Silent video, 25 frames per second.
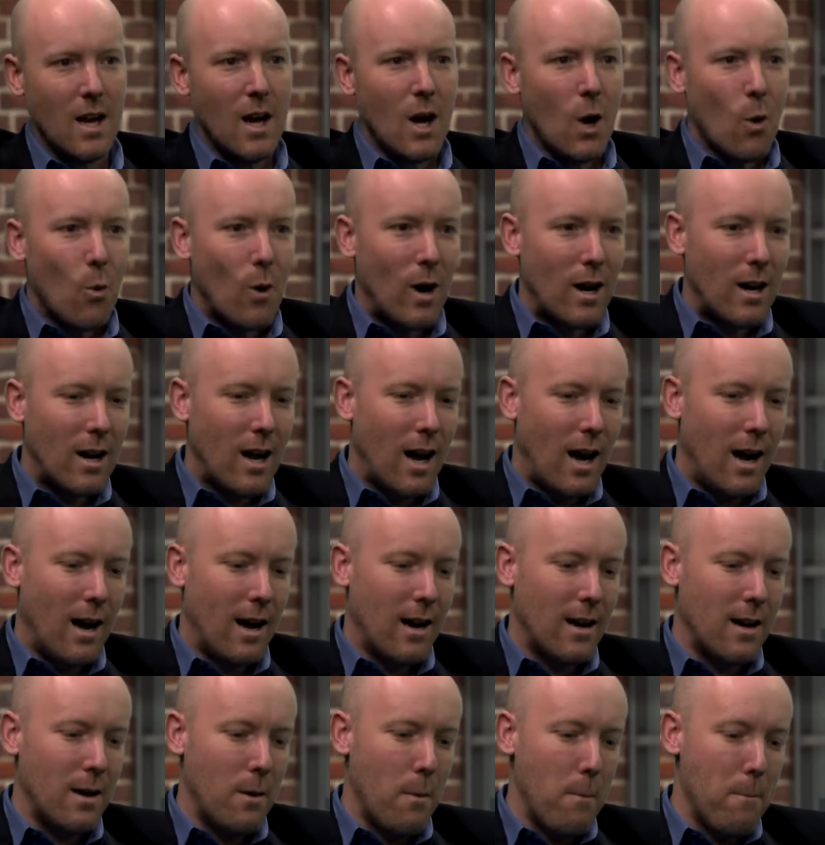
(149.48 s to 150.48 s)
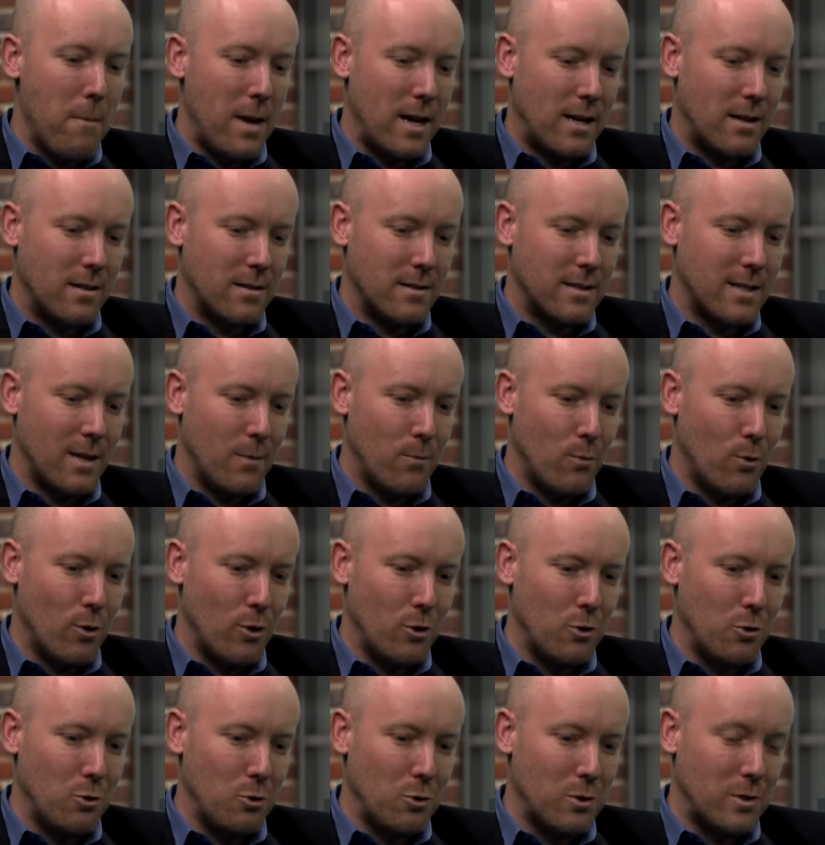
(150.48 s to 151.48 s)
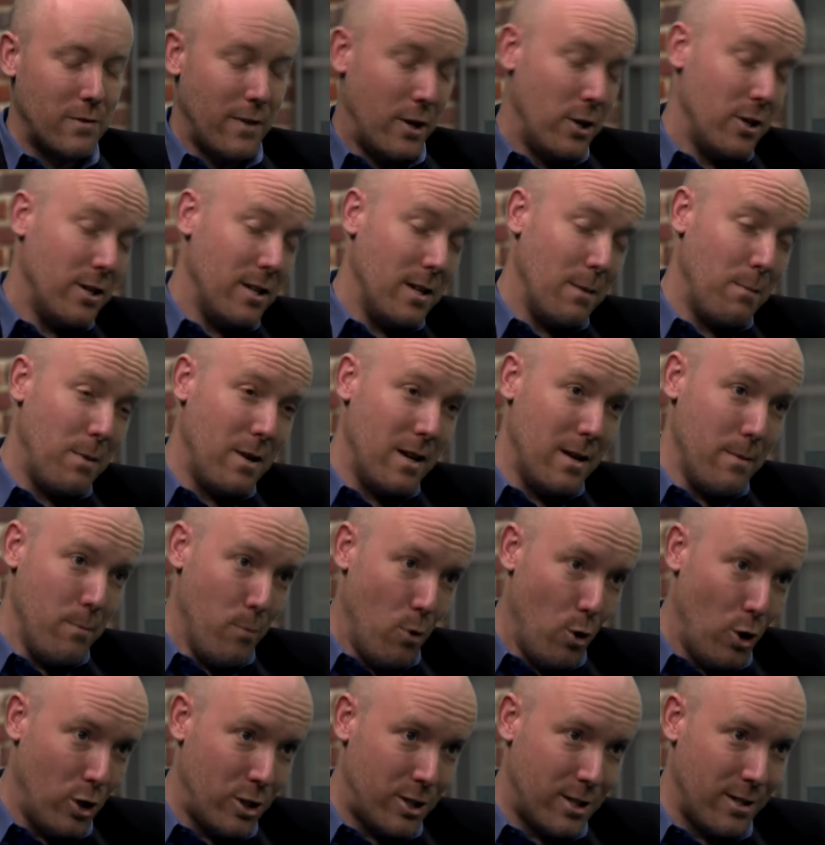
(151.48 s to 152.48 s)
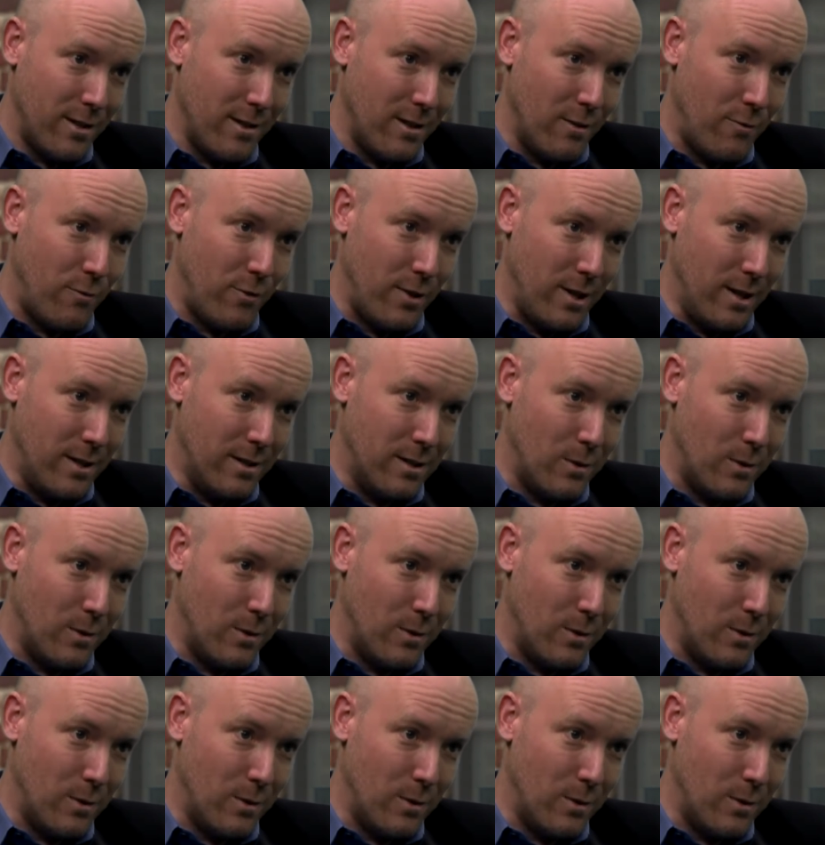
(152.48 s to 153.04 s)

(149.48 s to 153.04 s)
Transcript: Well, I met someone who is very deeply immersed in the field.